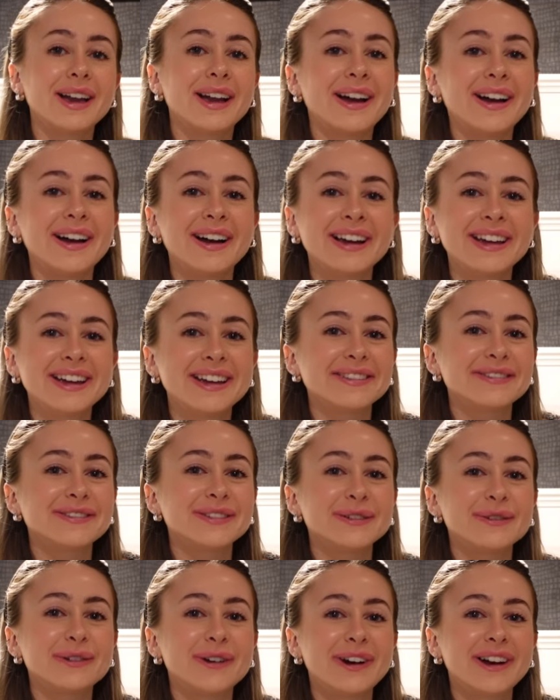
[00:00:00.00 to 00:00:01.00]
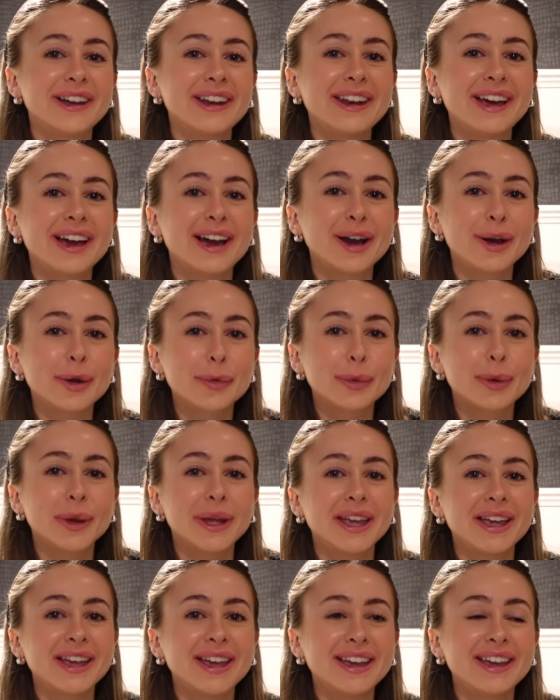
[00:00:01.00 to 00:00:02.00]
Hi everyone,
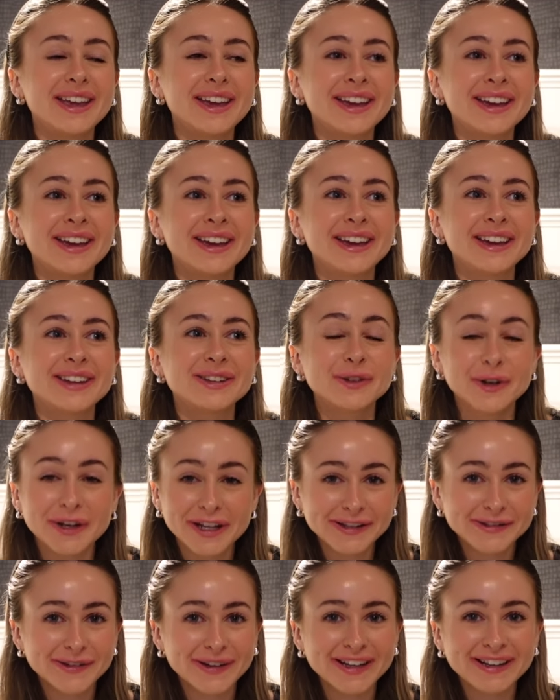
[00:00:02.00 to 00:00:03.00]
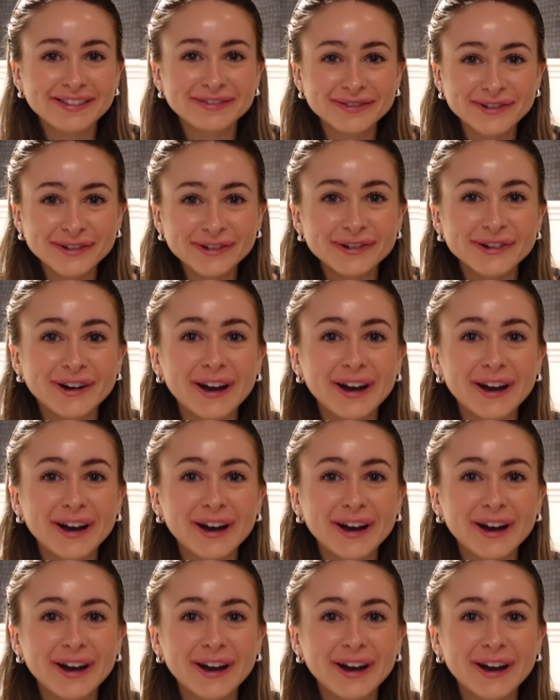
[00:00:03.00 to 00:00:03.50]
happy 2024.